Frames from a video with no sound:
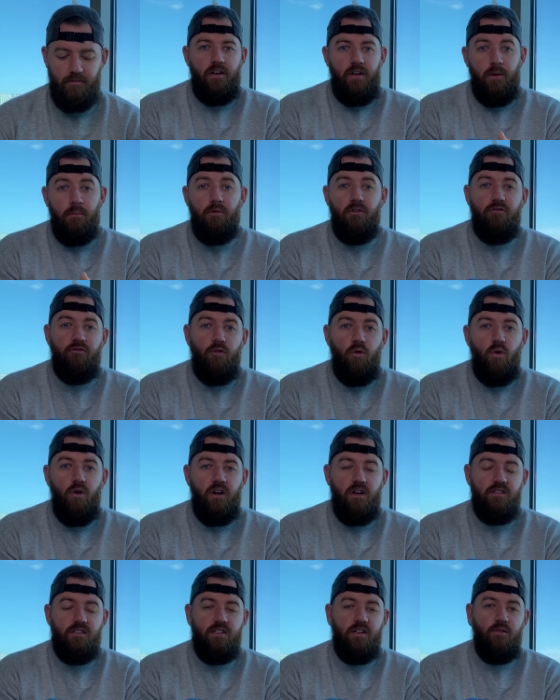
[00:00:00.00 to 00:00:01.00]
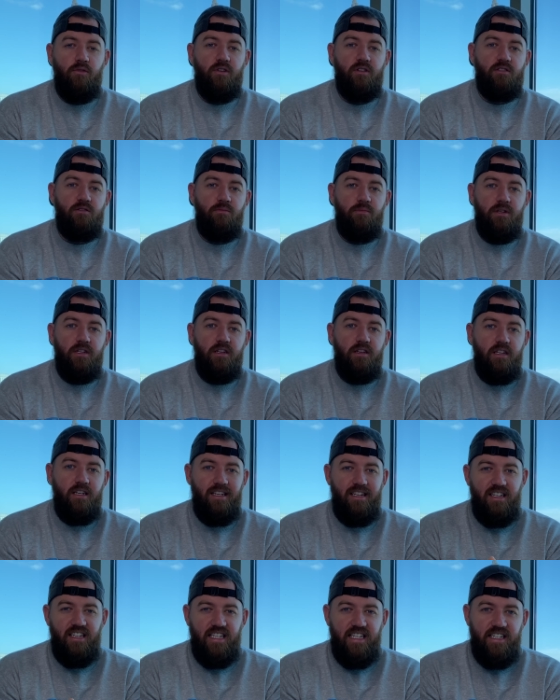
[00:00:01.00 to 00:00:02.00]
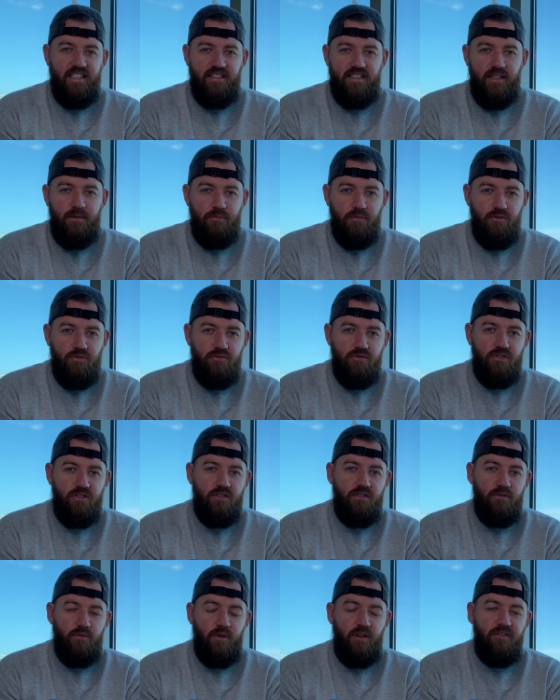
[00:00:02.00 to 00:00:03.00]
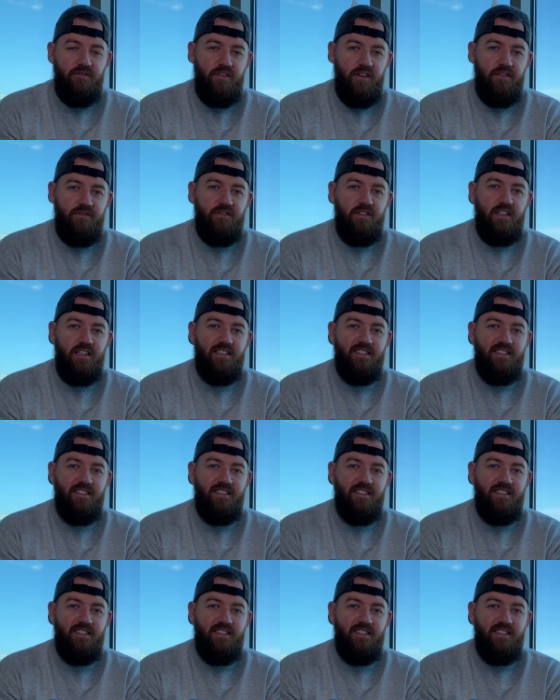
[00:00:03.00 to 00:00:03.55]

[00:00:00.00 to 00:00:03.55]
Number 4 is going to be the Yeezy Boost 350